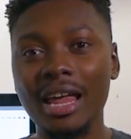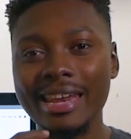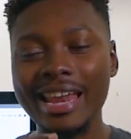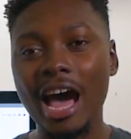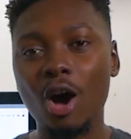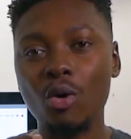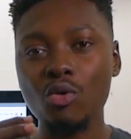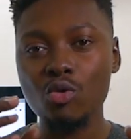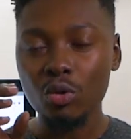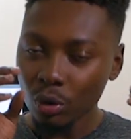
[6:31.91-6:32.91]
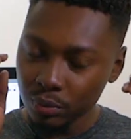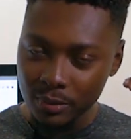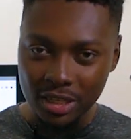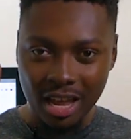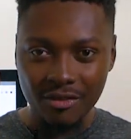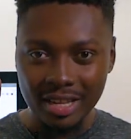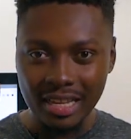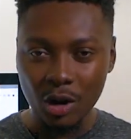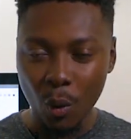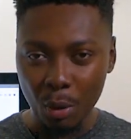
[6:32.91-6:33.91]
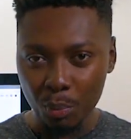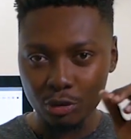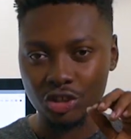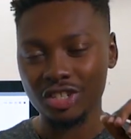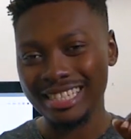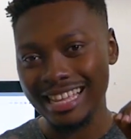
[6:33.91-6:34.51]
now Google servers are the one pushing